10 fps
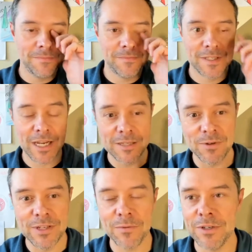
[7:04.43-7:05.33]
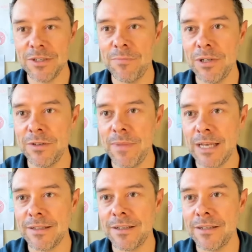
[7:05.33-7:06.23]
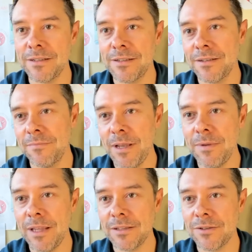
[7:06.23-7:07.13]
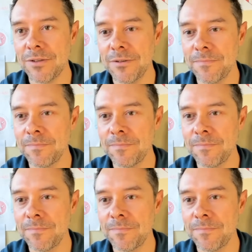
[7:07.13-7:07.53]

Scosmo said we're just a bunch of masochists. Maybe that's true.